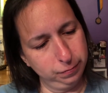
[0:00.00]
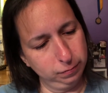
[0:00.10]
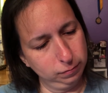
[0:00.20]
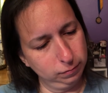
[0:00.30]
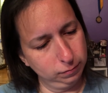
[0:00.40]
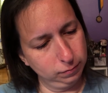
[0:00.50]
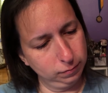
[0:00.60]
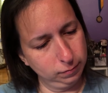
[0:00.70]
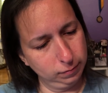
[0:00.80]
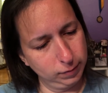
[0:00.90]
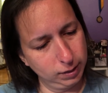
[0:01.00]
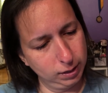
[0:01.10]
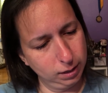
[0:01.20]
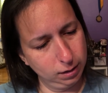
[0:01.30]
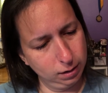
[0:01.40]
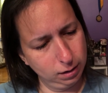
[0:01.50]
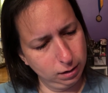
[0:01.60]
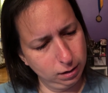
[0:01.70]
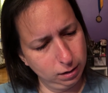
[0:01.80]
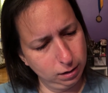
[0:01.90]

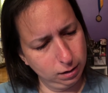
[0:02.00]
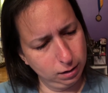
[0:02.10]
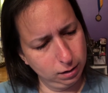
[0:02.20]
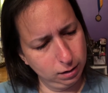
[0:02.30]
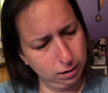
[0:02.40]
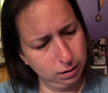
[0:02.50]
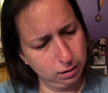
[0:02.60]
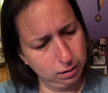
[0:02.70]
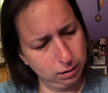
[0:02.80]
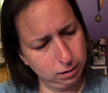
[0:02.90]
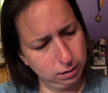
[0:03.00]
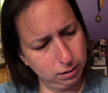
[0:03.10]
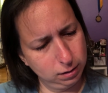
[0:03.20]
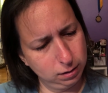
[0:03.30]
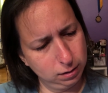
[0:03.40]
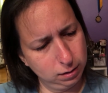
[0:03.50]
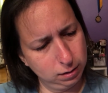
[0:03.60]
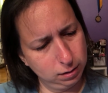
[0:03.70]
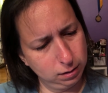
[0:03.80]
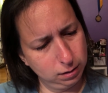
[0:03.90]

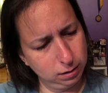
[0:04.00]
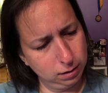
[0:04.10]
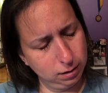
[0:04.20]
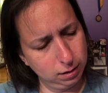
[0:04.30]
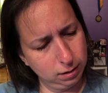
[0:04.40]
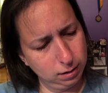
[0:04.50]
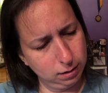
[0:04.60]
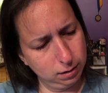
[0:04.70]
Nobody speaks.